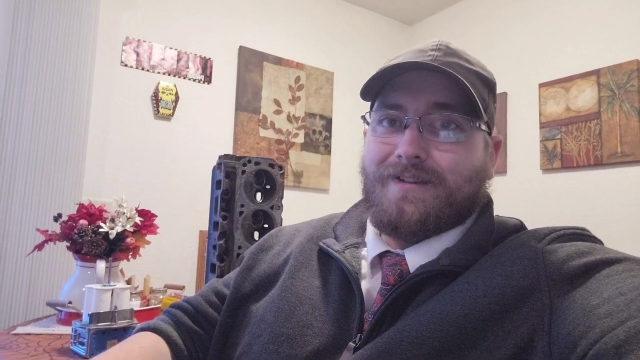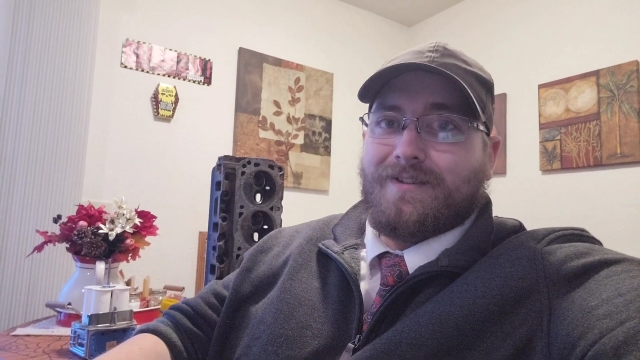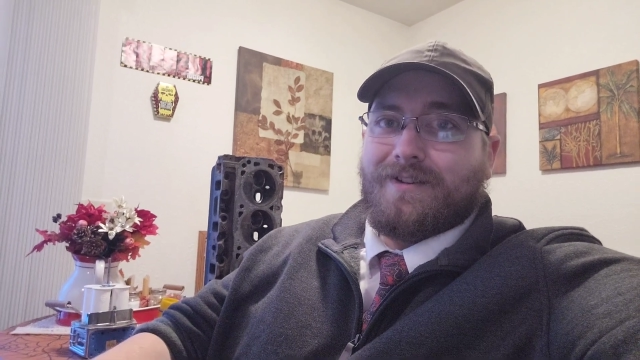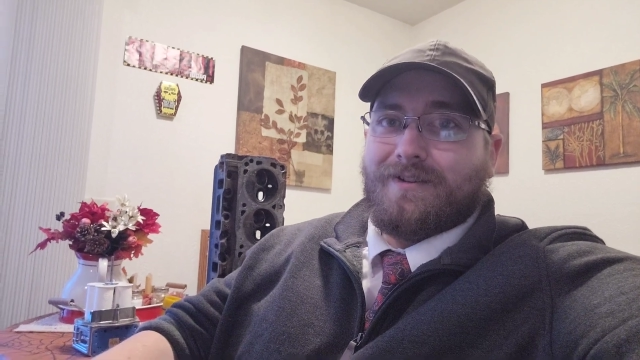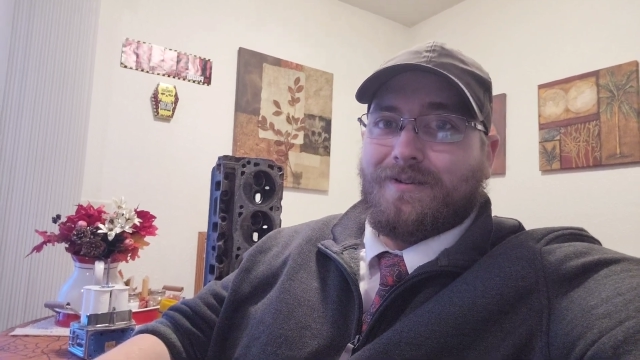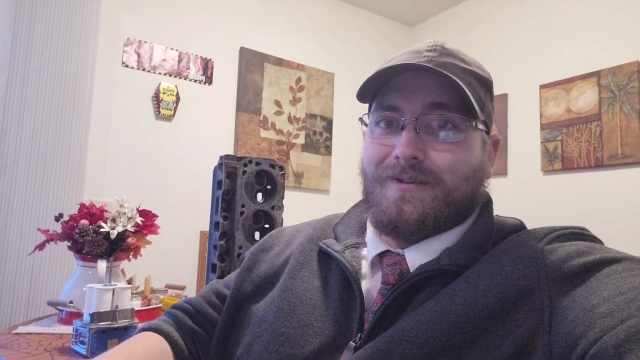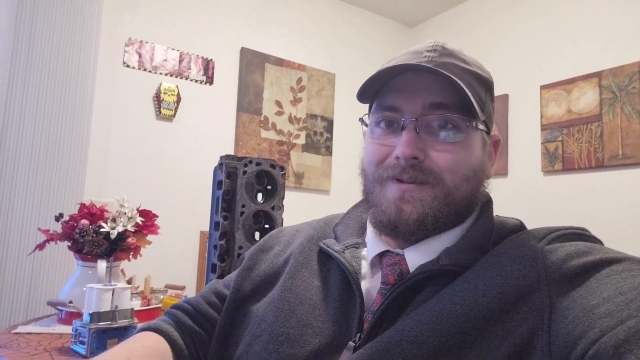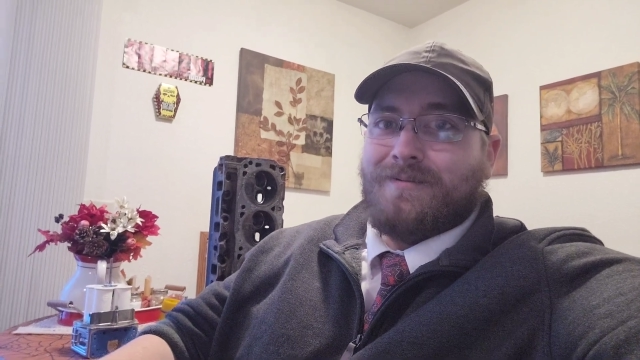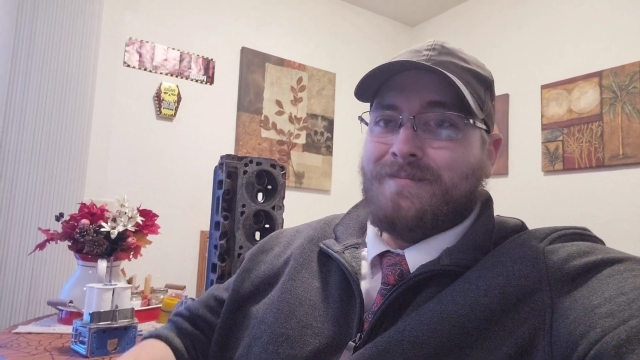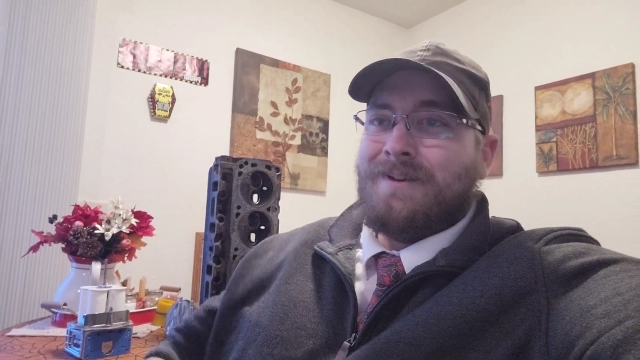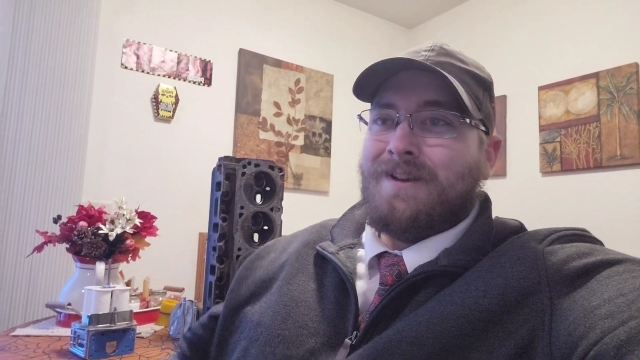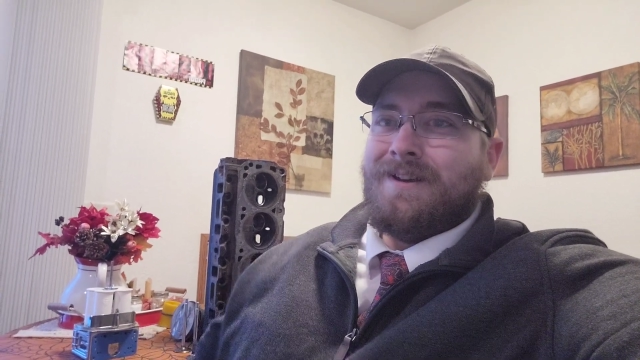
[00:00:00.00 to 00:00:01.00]
signal,
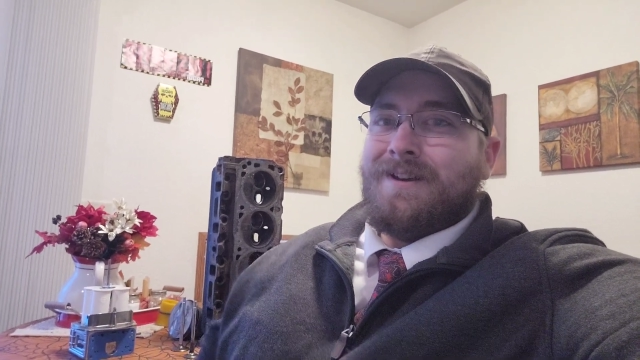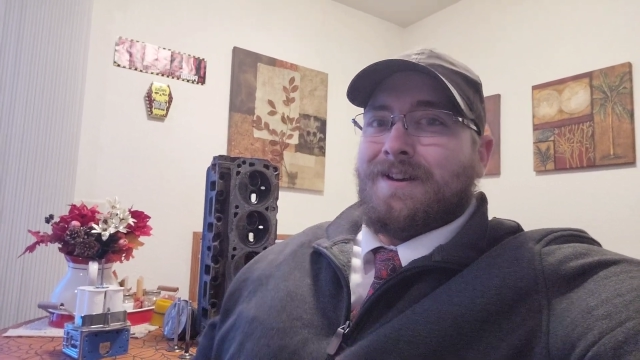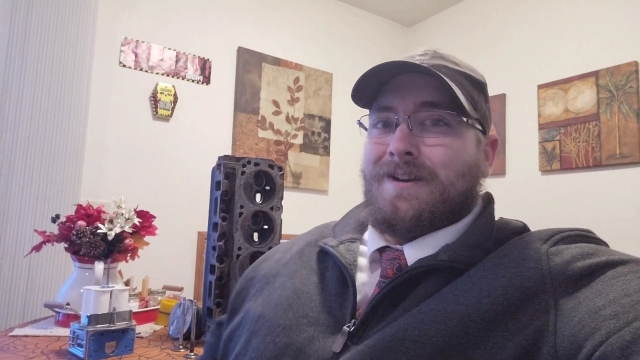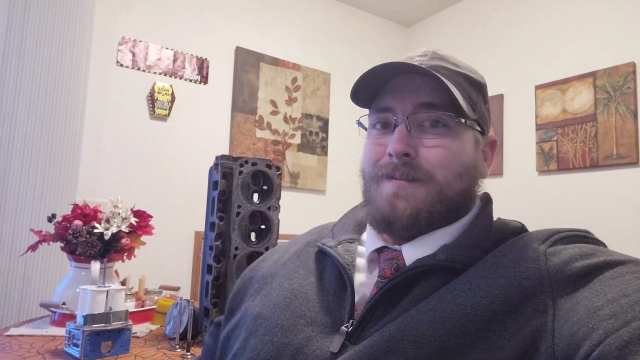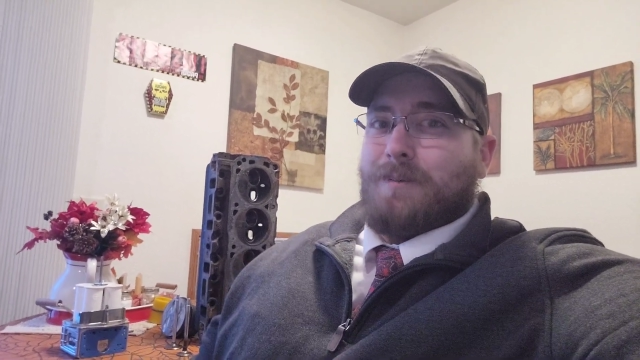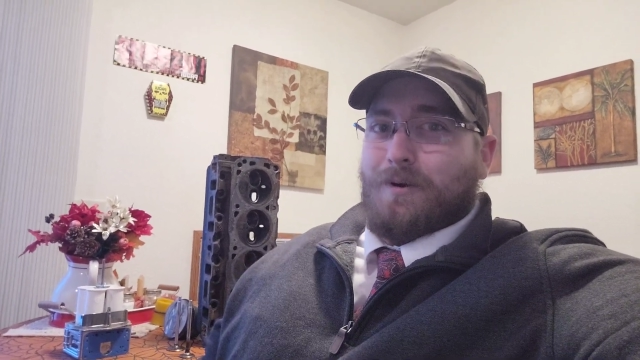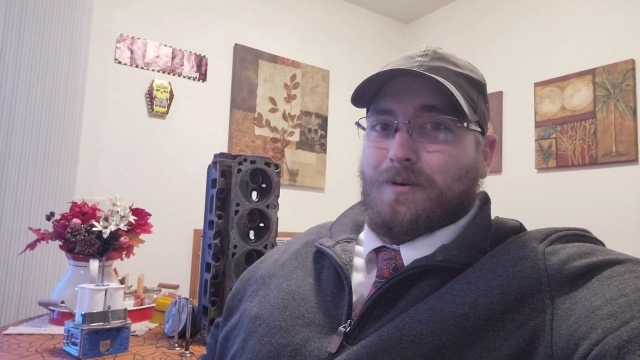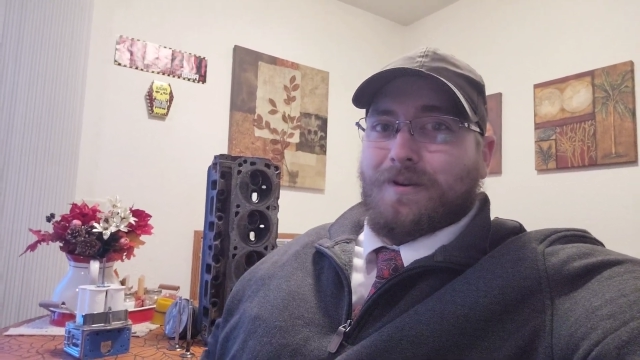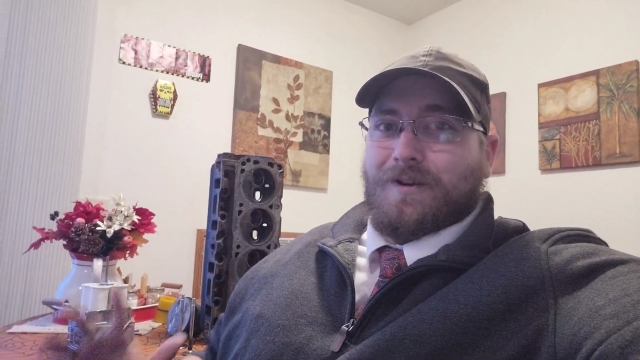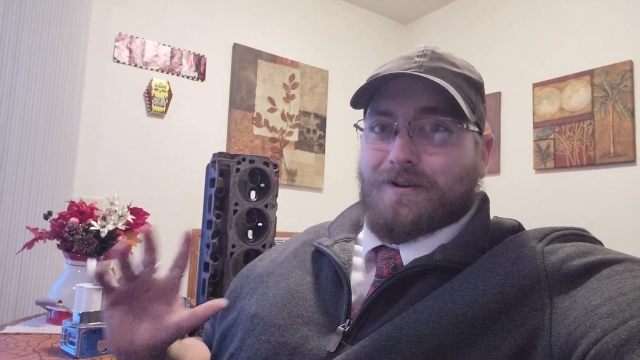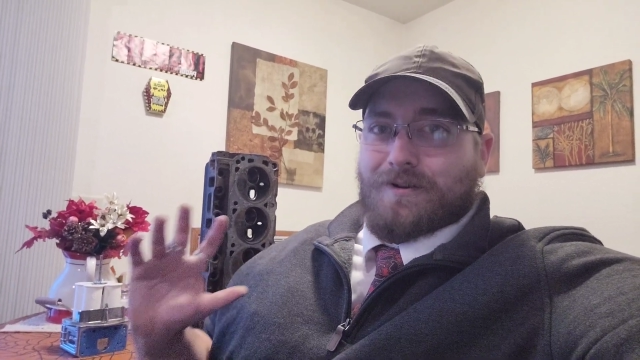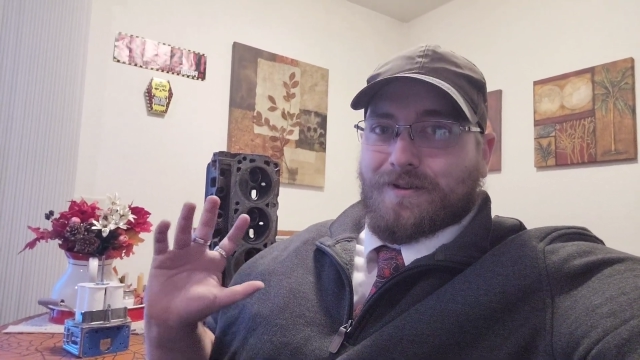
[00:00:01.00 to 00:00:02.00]

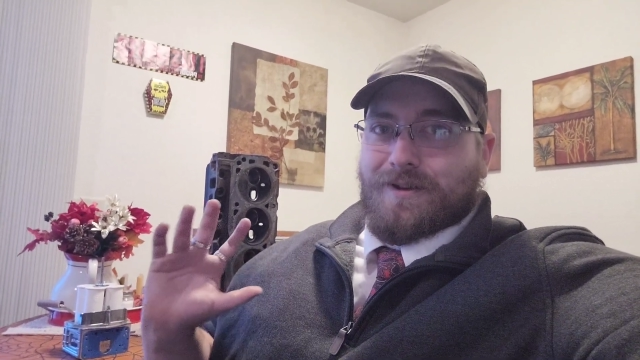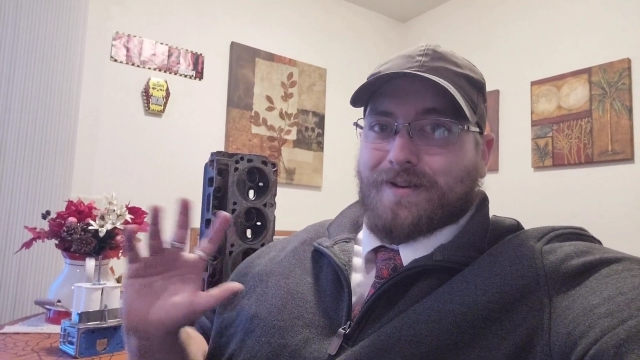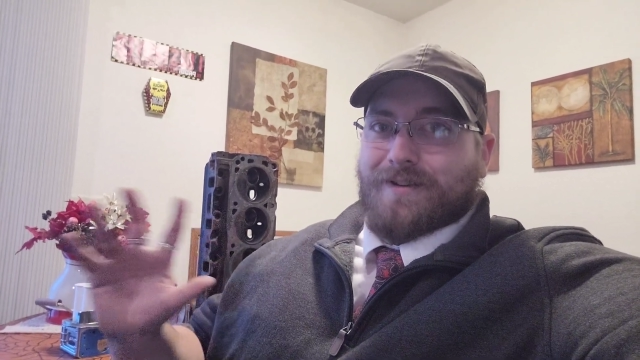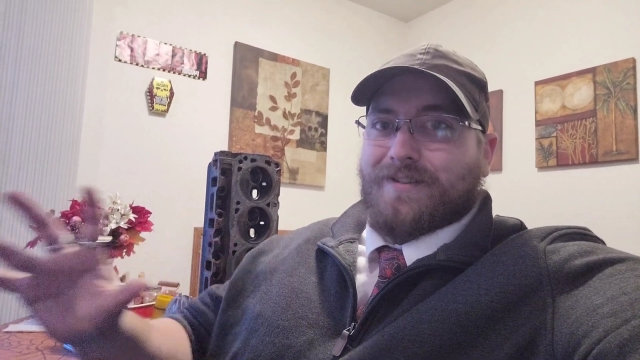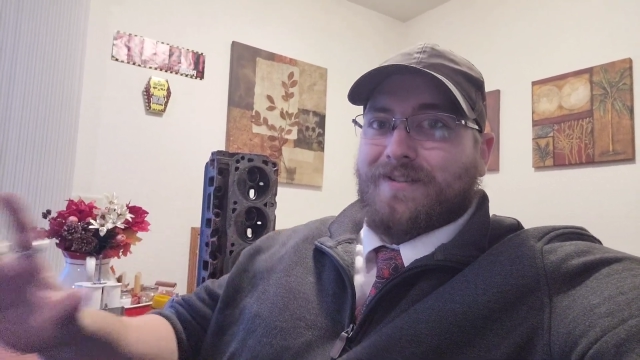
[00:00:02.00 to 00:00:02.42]
pulling all that,